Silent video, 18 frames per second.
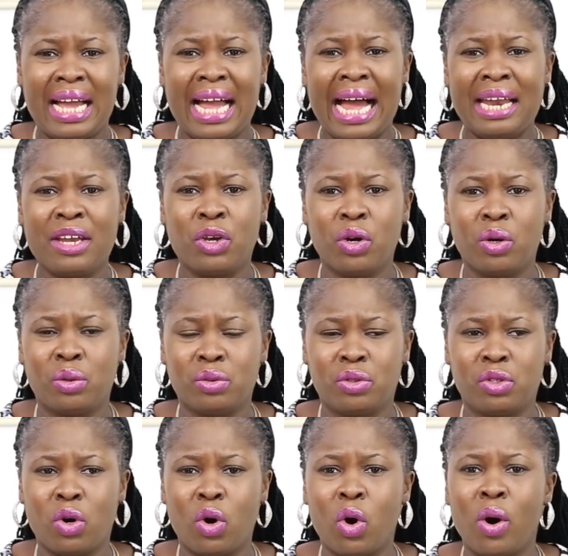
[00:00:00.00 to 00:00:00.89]

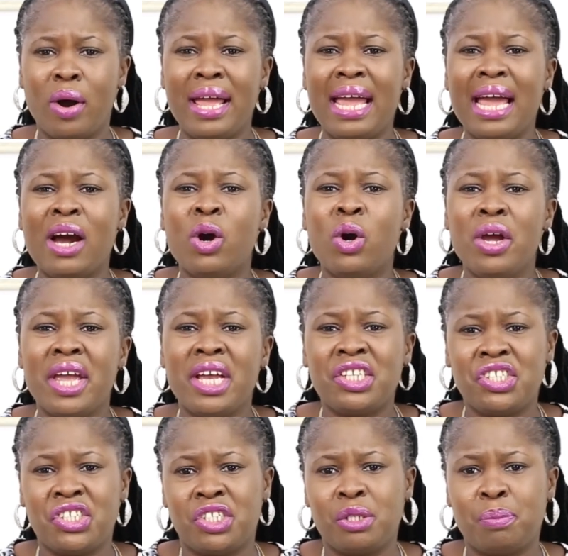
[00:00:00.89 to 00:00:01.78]
adults or
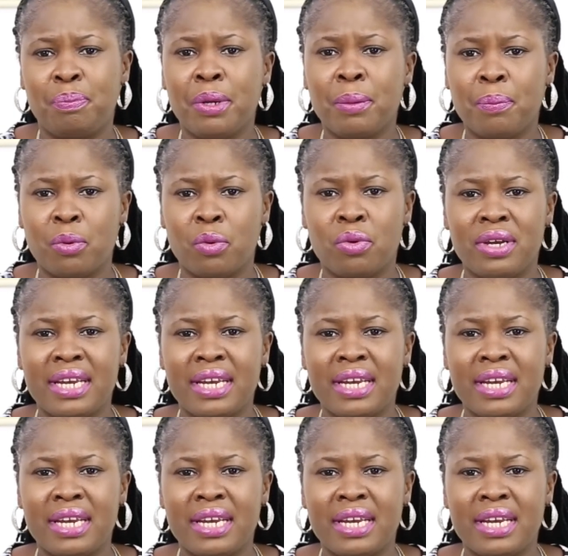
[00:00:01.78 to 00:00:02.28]
aged people.